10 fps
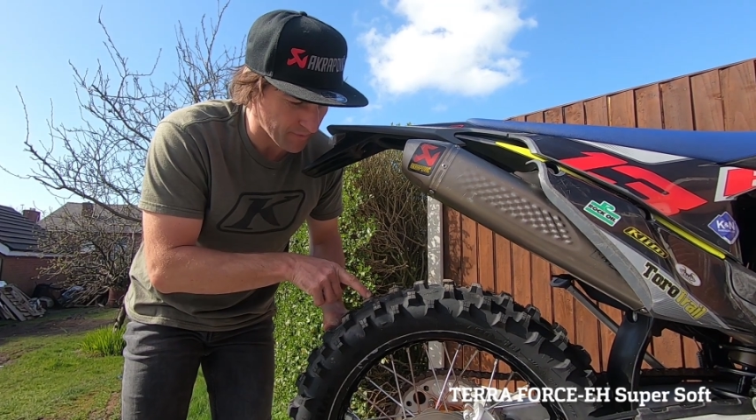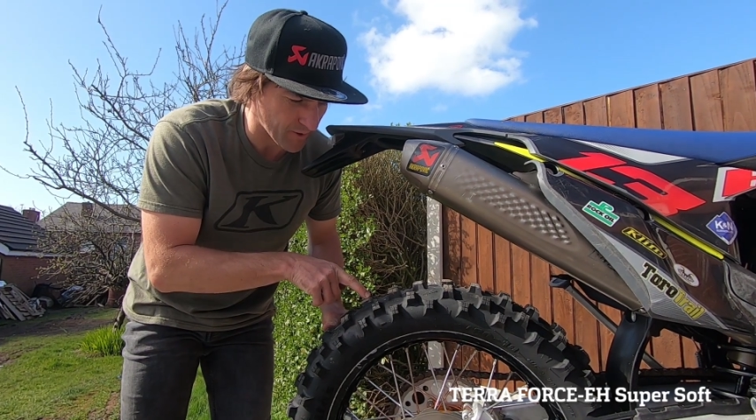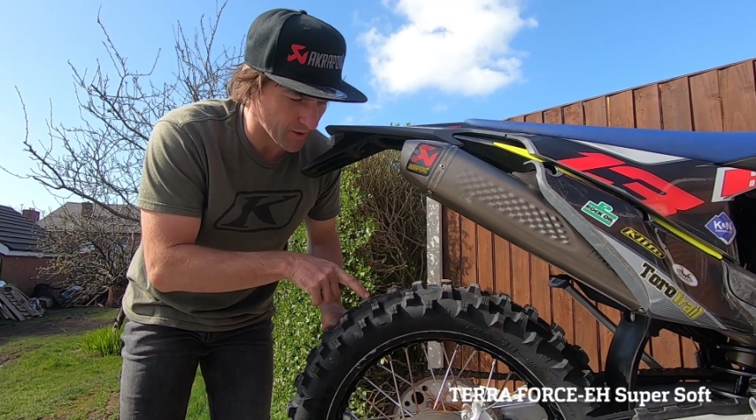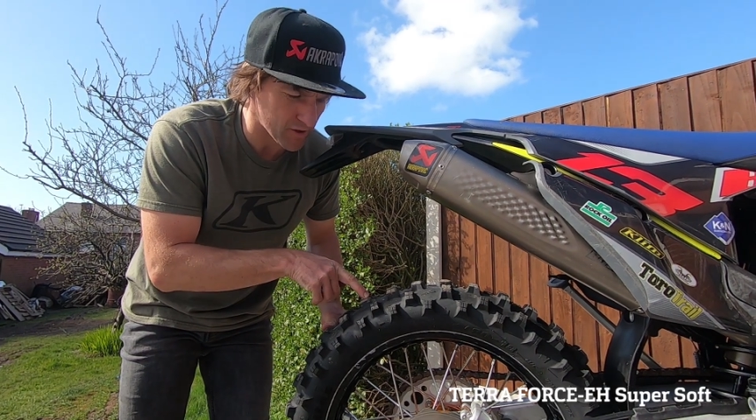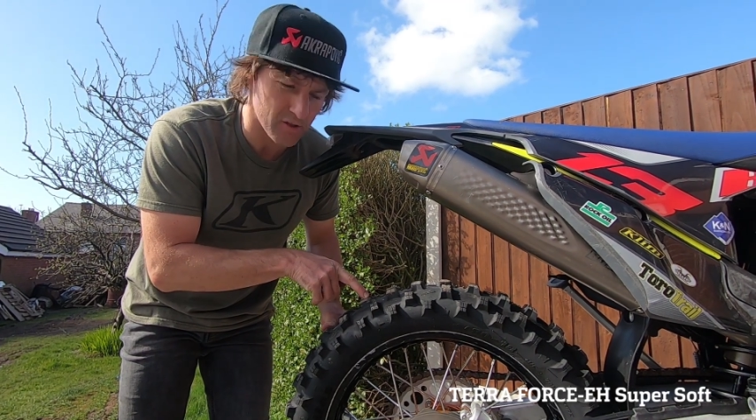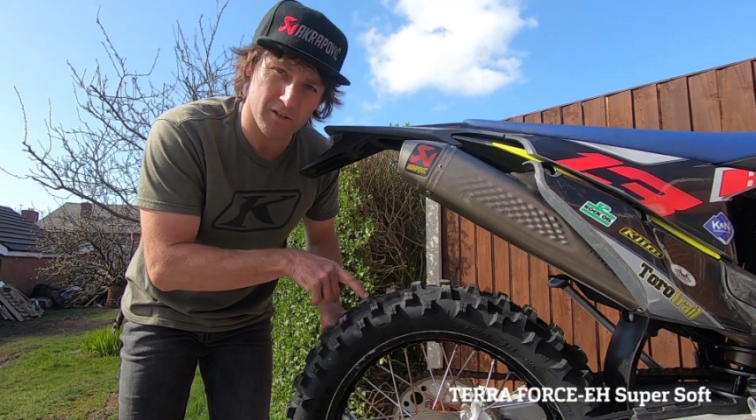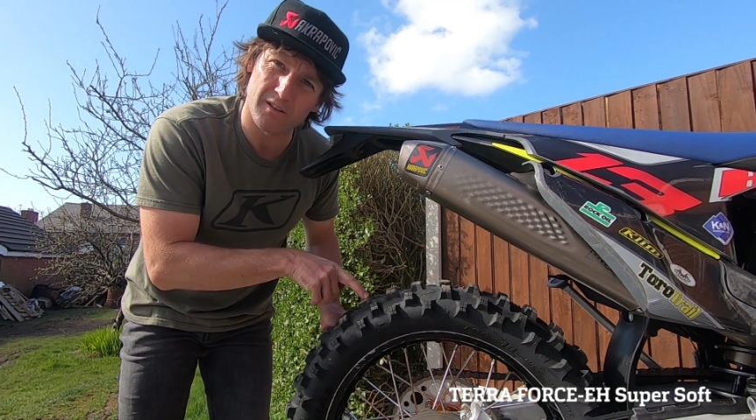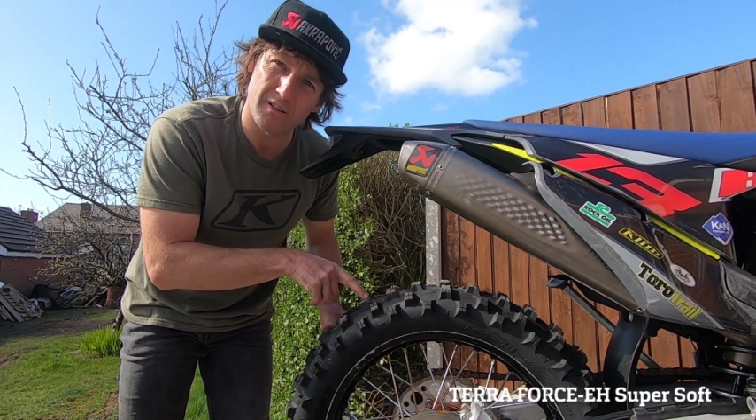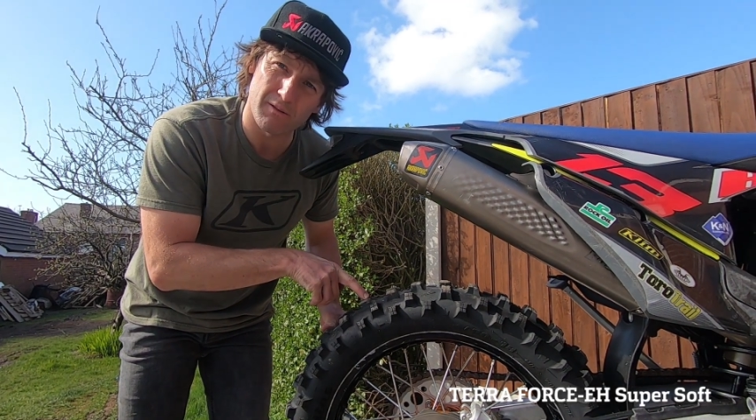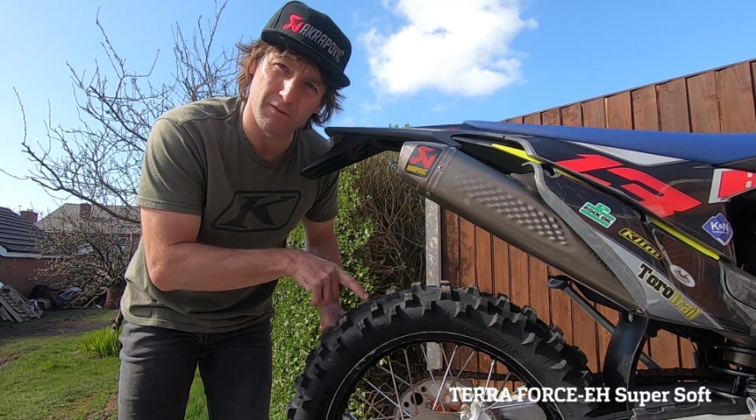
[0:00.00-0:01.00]
the first
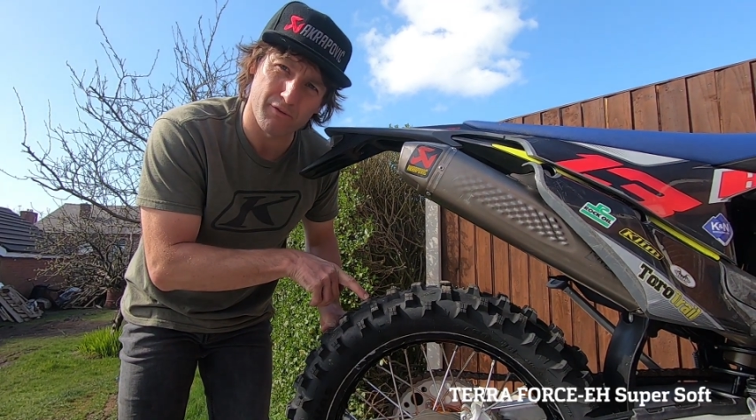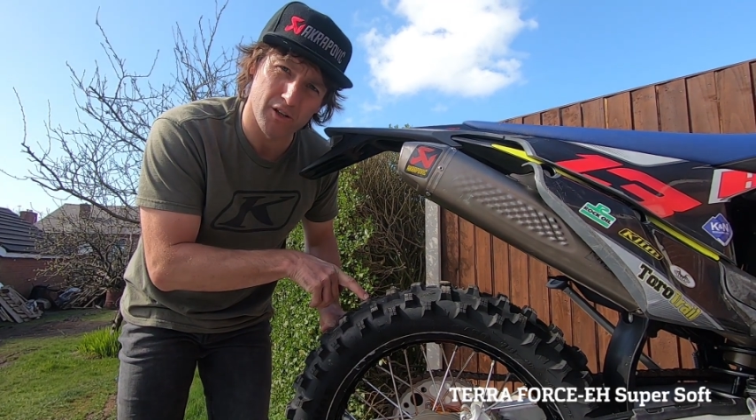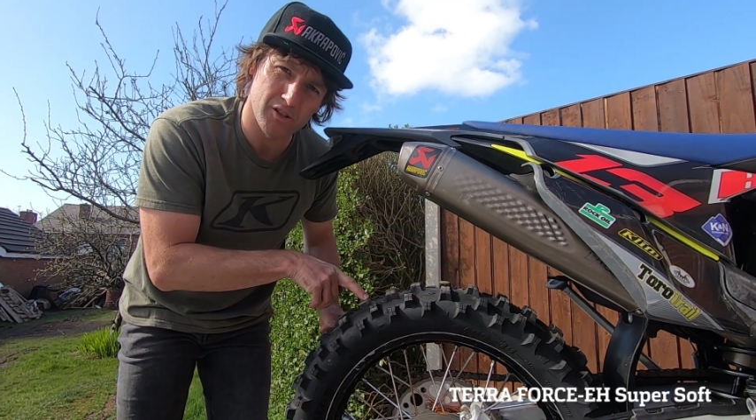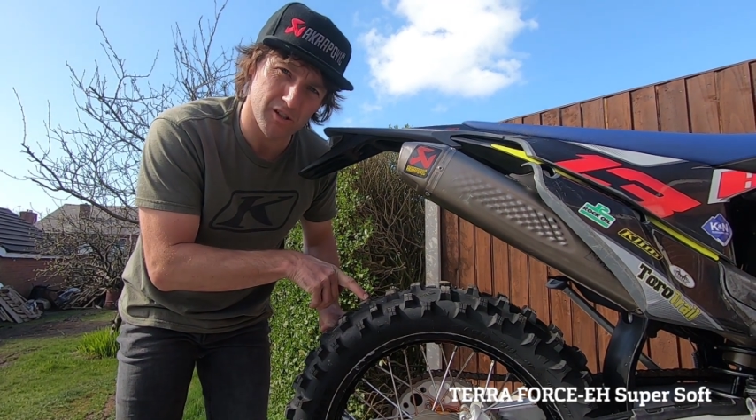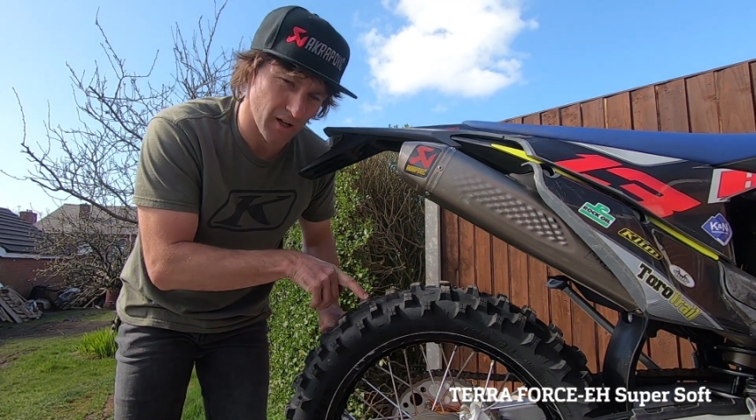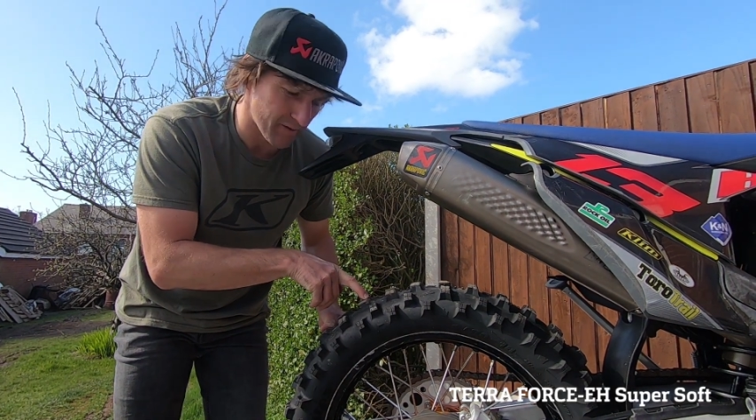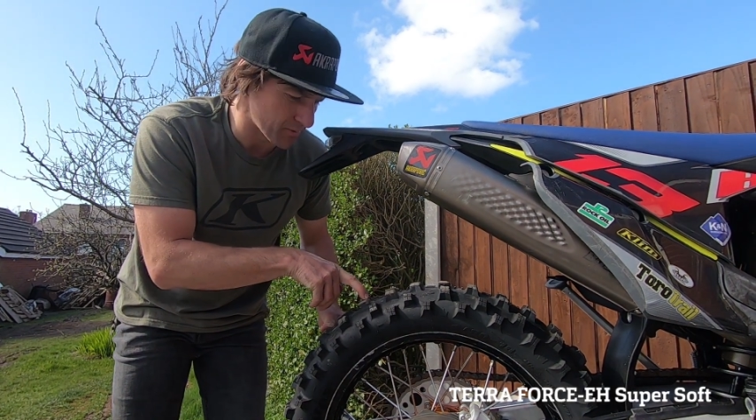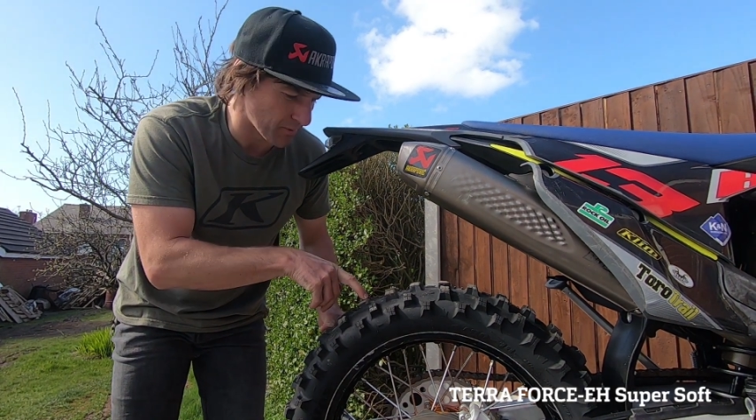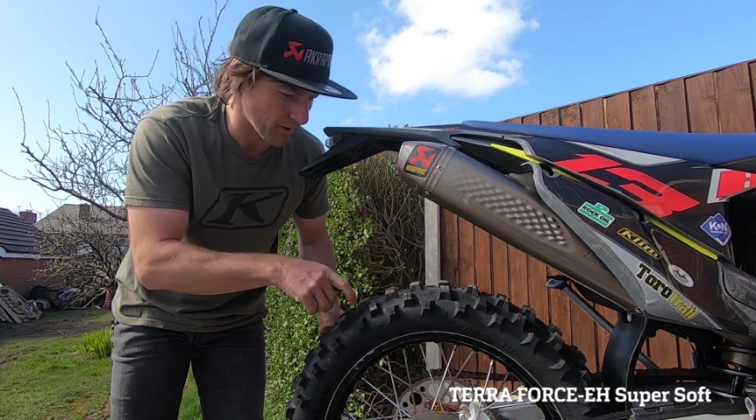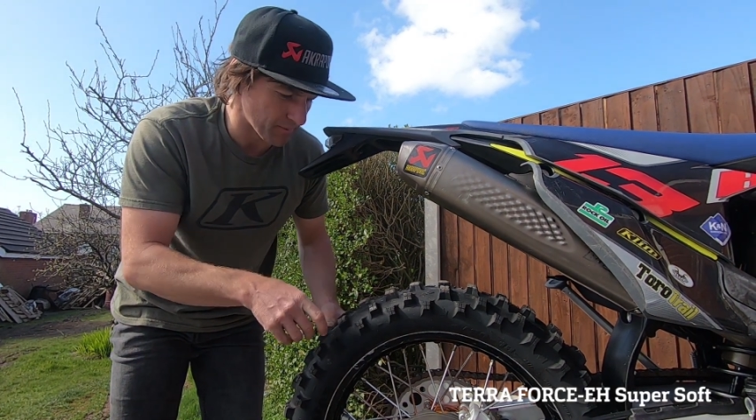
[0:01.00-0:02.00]

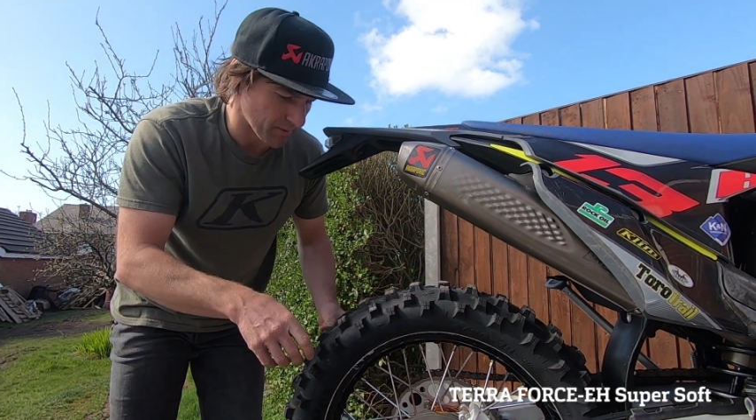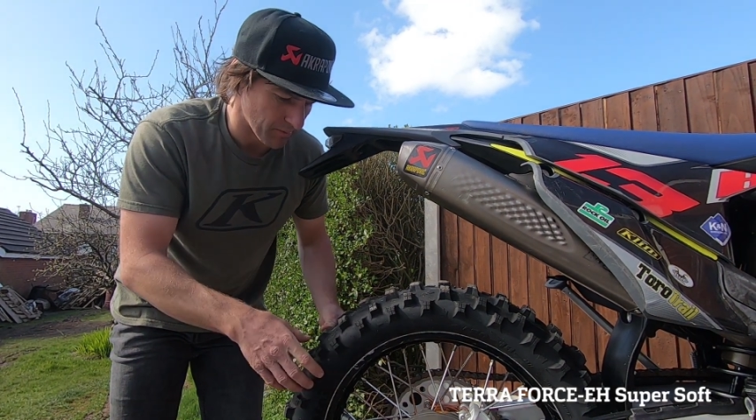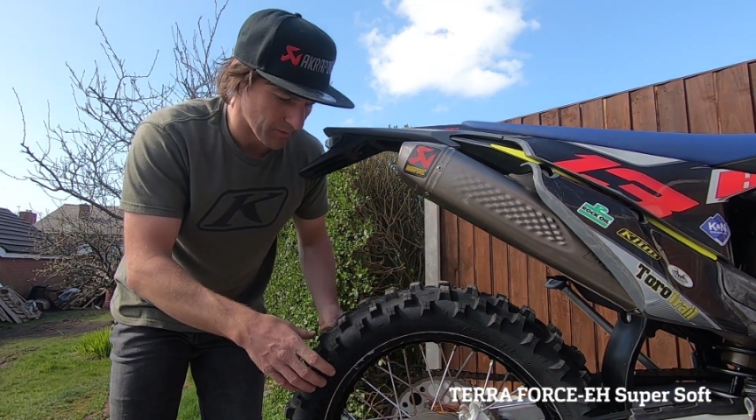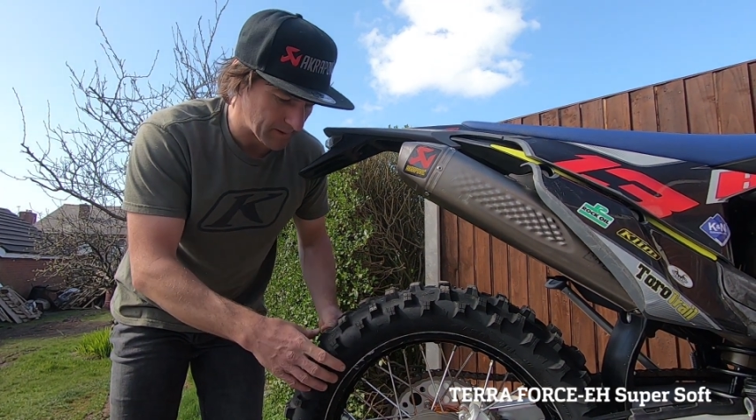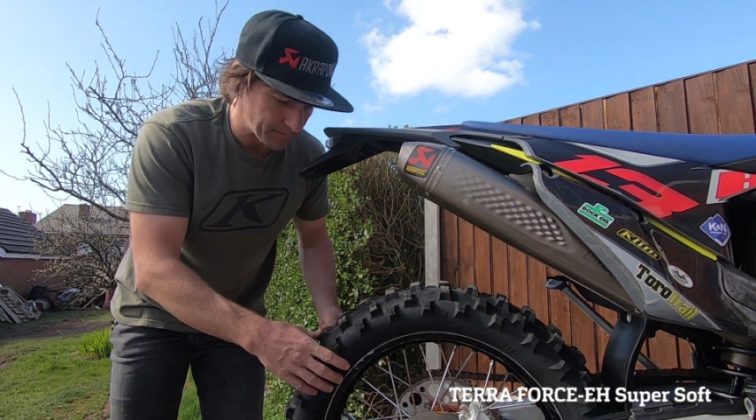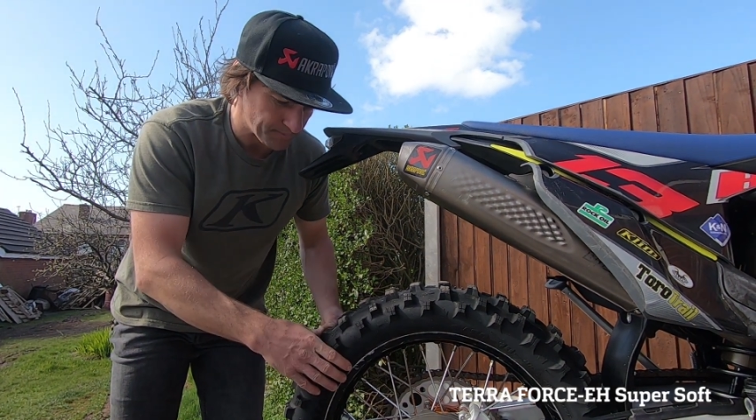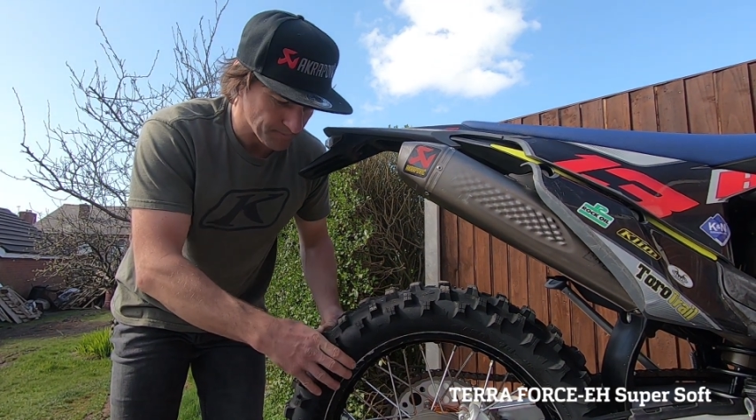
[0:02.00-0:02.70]
service point probably.